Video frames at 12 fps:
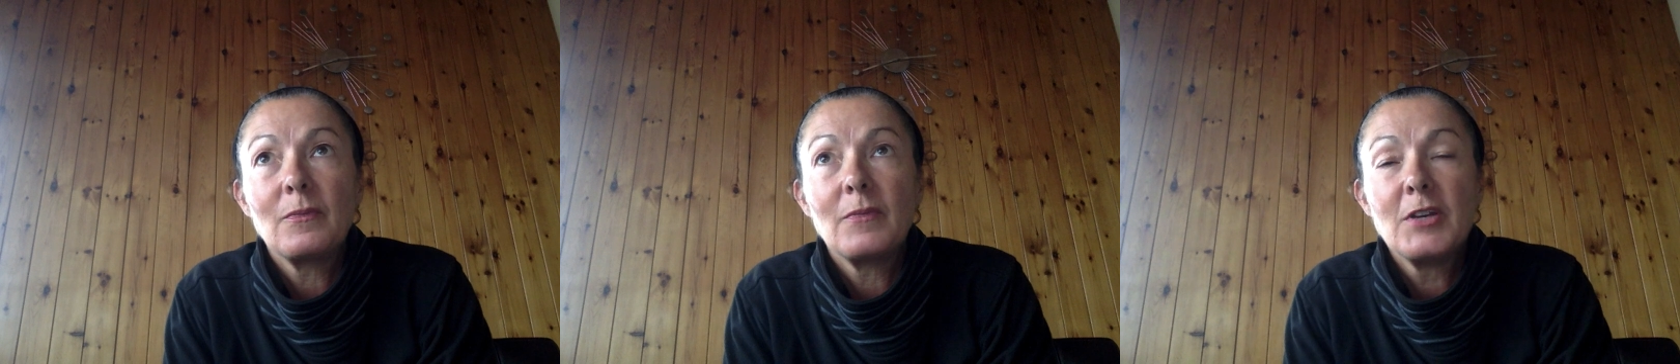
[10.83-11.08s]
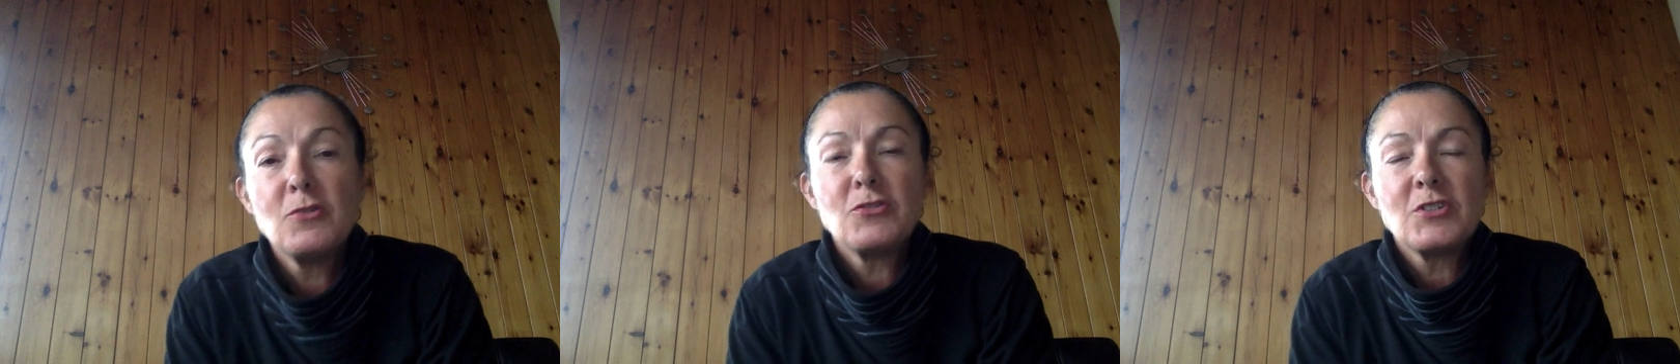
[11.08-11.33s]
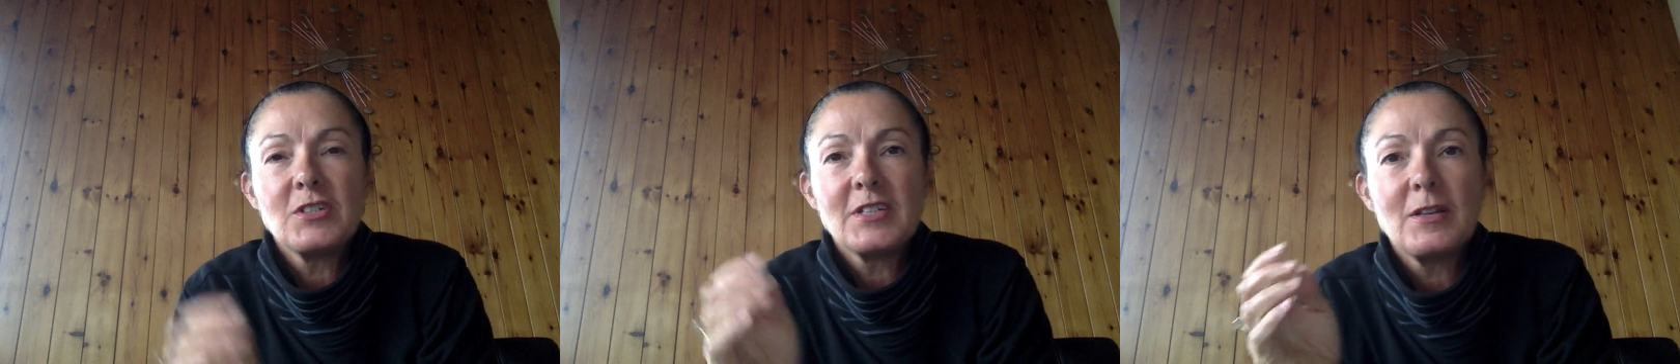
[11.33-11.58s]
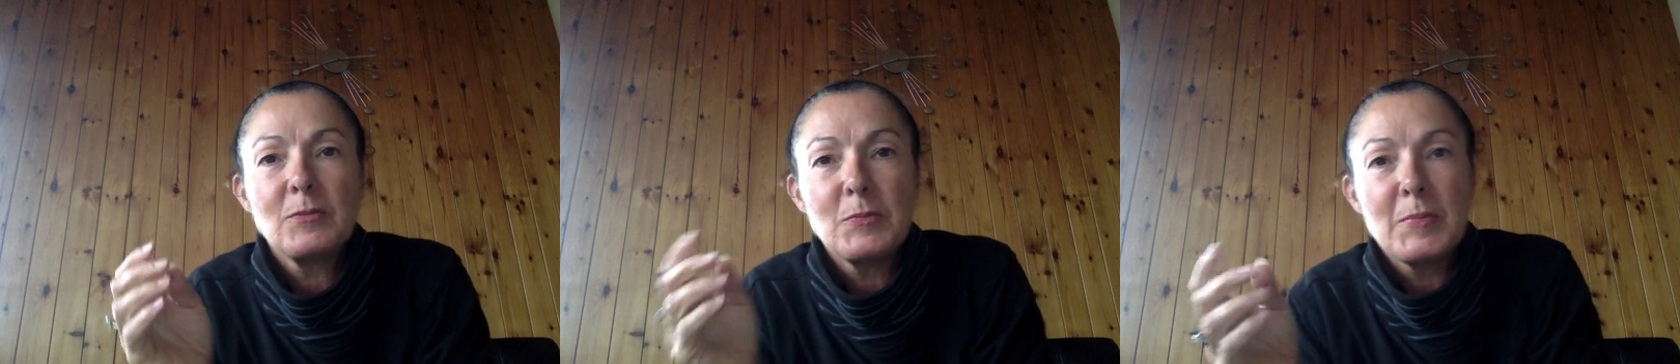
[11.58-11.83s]
He used to
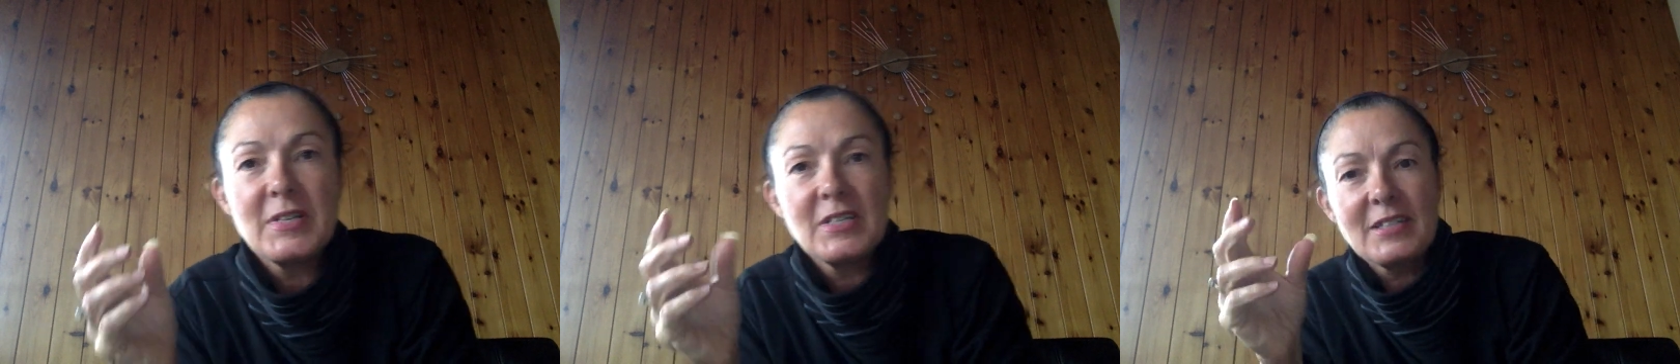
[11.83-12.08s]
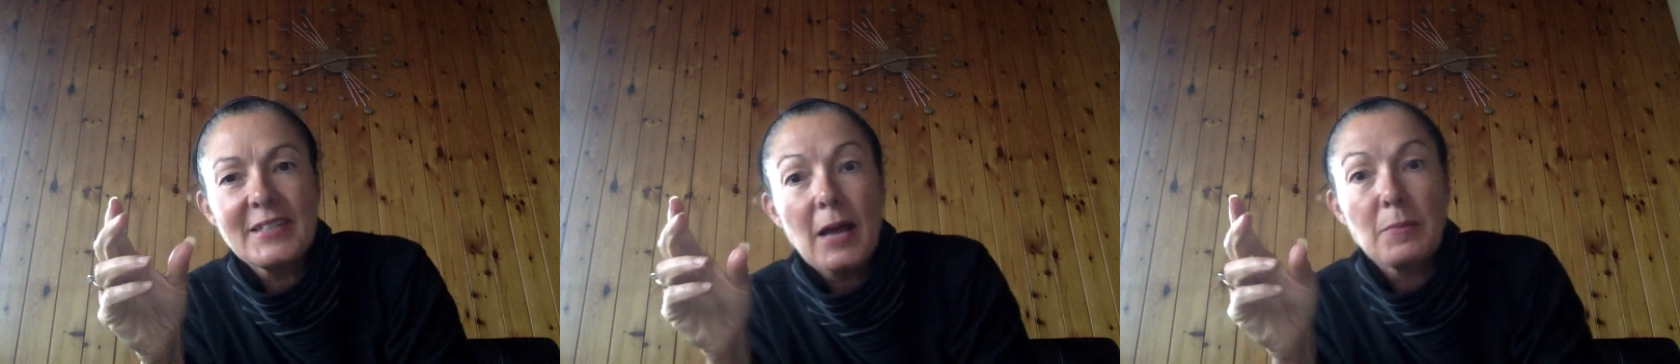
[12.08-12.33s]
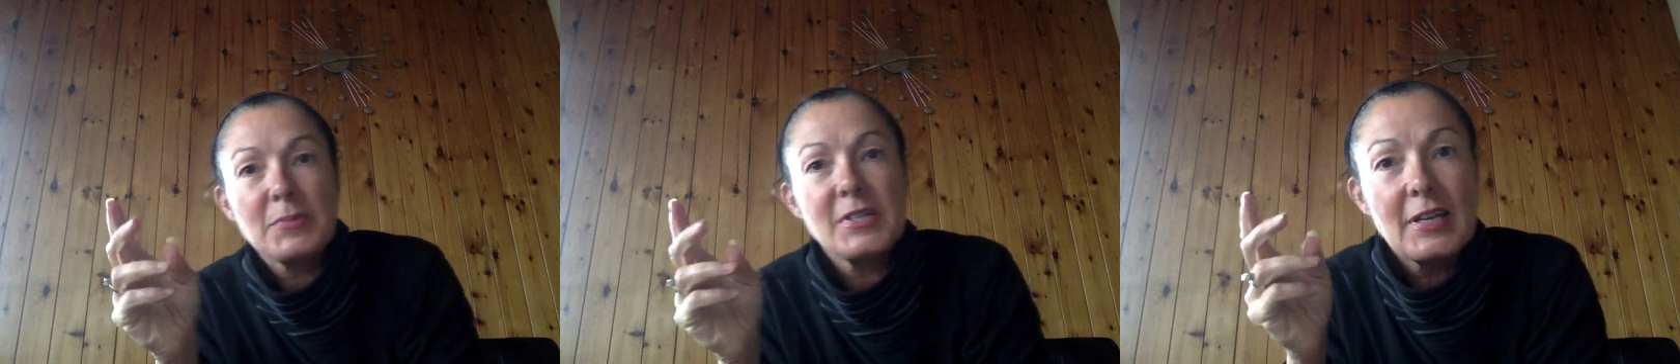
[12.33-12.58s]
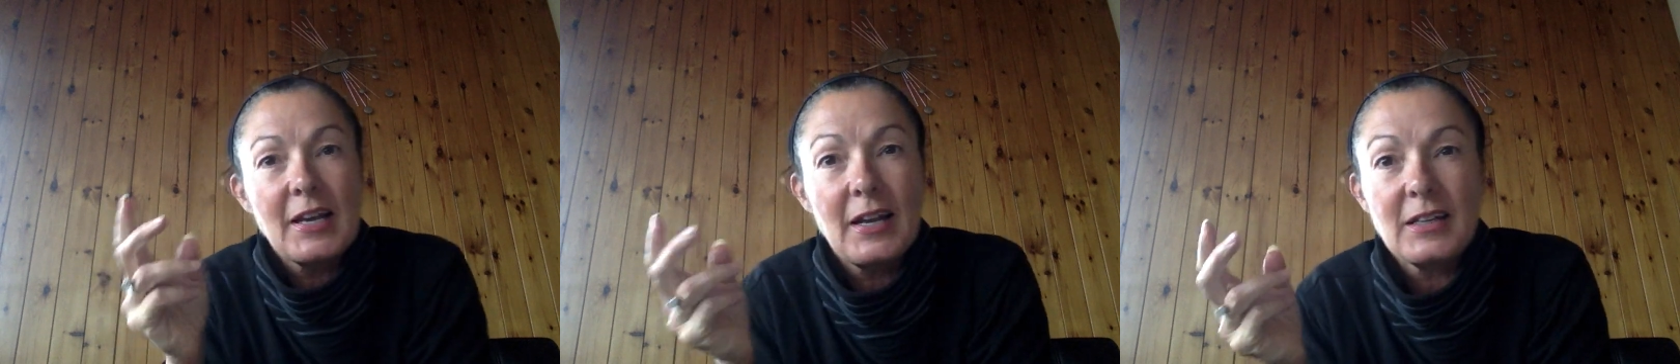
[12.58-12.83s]
send me stamps. He
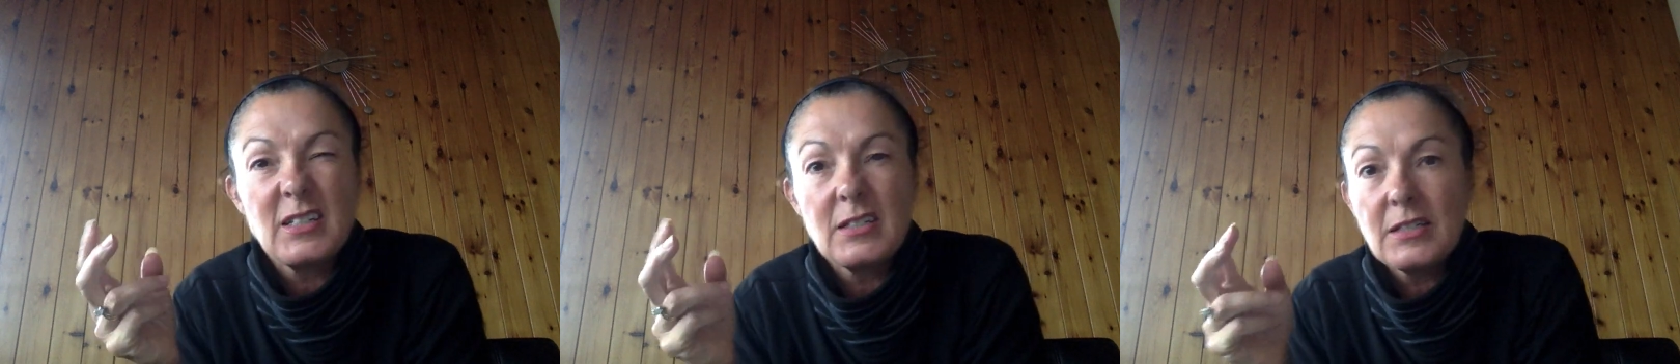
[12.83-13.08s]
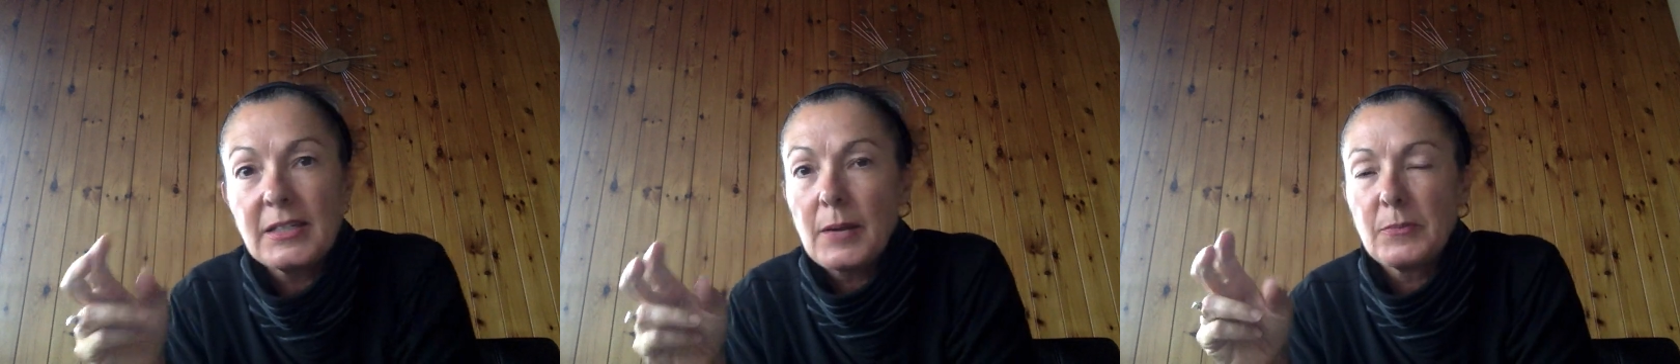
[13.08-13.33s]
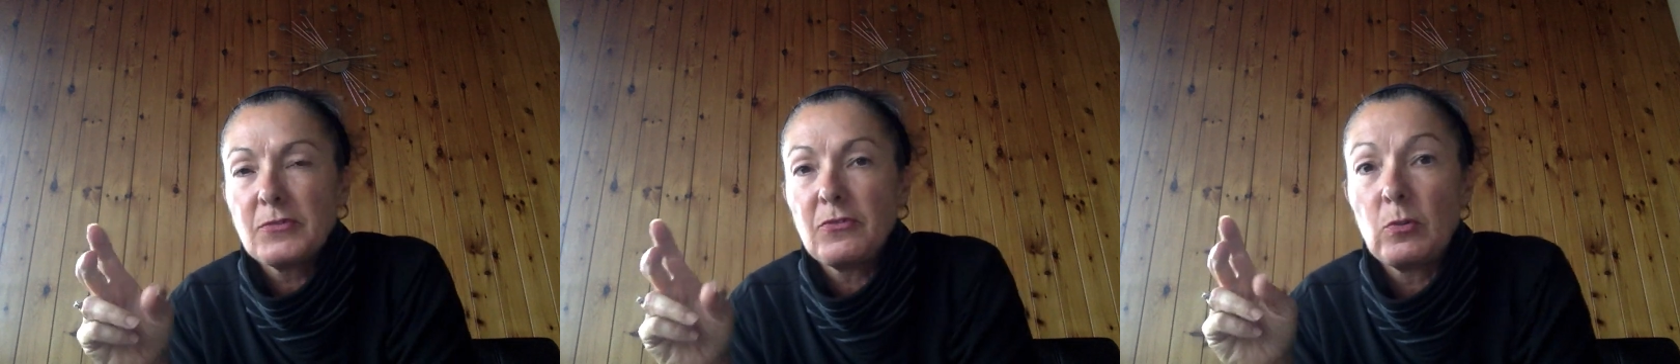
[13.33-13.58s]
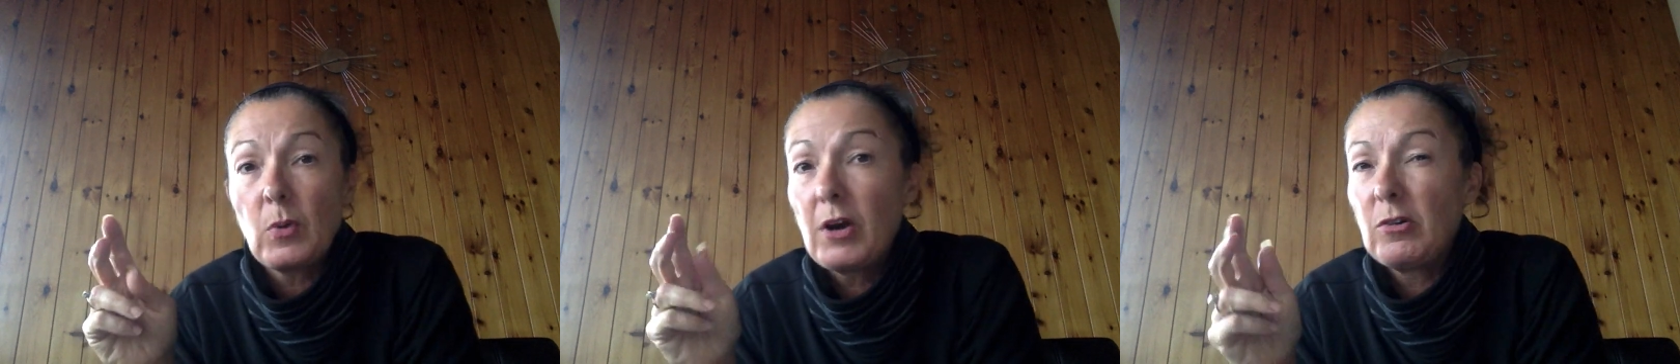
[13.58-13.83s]
collected stamps for
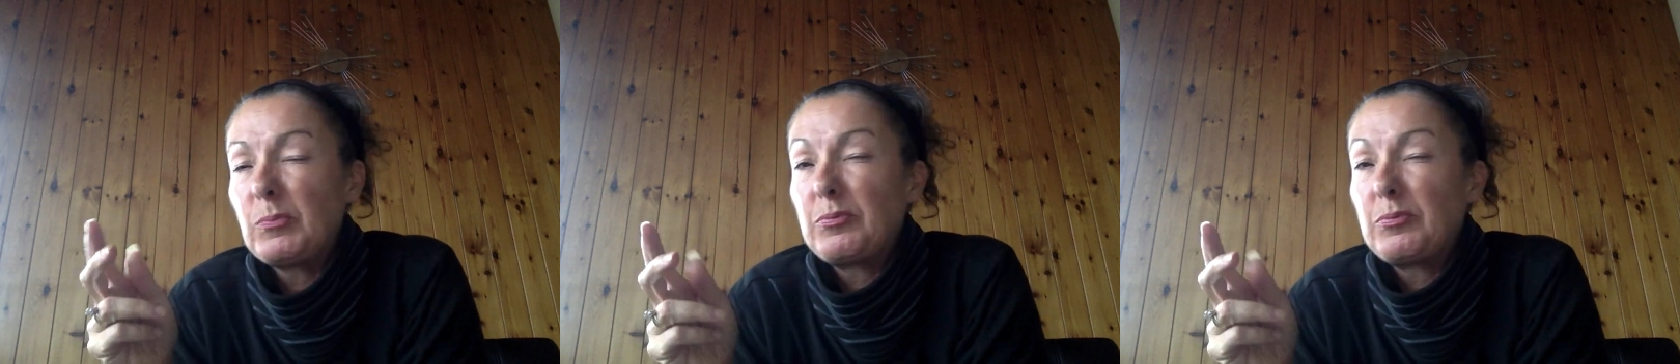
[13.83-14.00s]
a while,